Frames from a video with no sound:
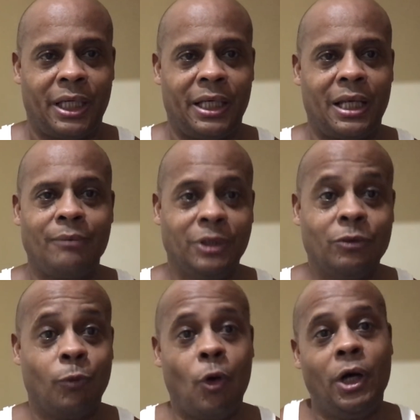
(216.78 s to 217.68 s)
And I'm
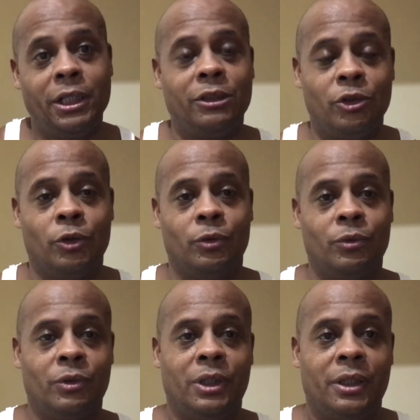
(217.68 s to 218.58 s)
just warning you.
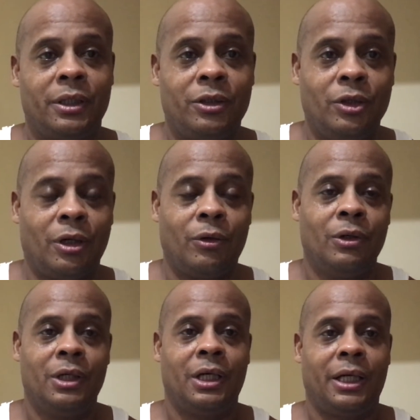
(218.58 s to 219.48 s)
You know,
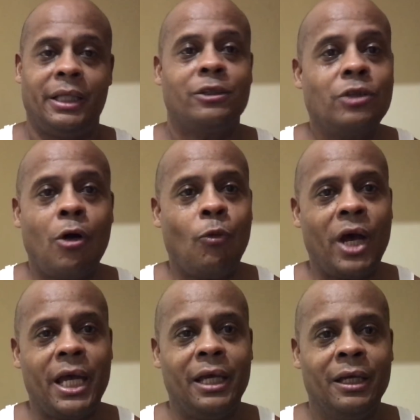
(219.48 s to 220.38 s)
and there's no
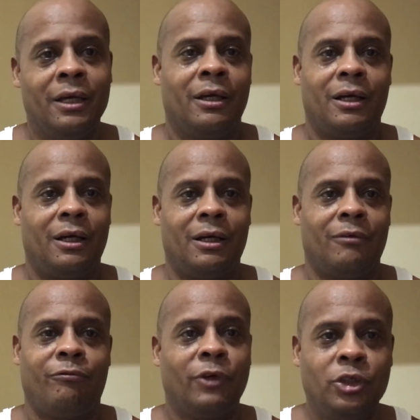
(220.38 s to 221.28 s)
way
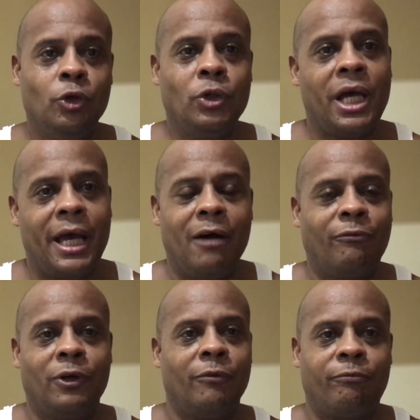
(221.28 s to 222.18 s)
for you to
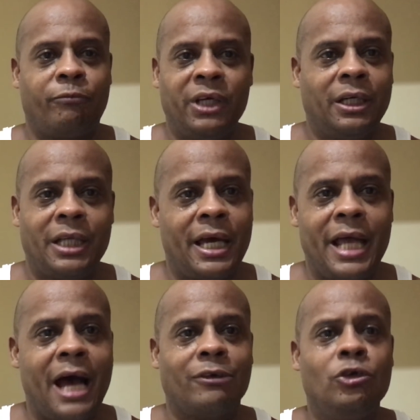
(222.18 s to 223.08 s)
ever figure that
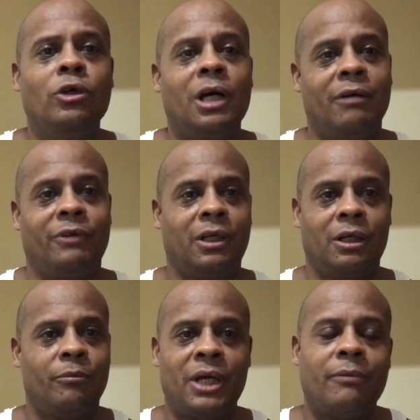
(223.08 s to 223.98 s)
out. You're never
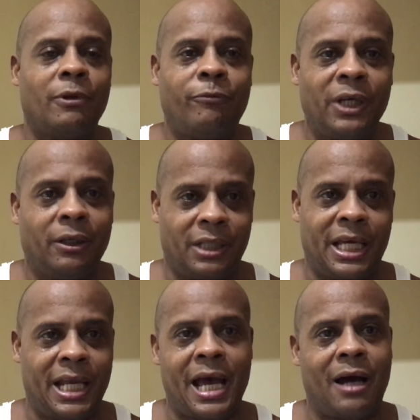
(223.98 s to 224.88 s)
going to be able to figure
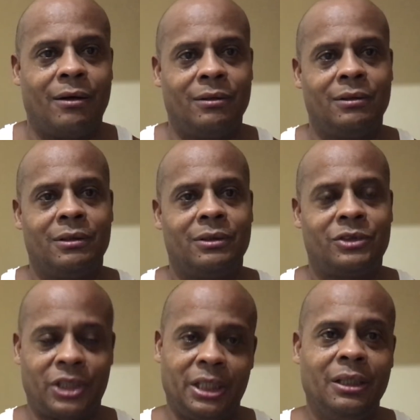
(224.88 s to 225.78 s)
that out.
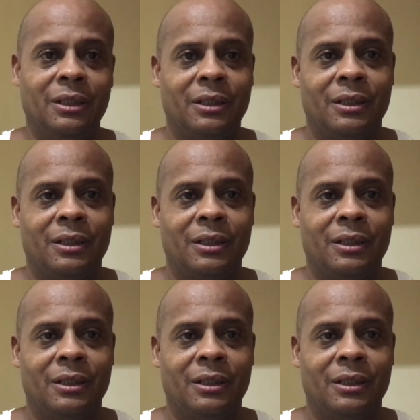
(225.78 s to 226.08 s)
See,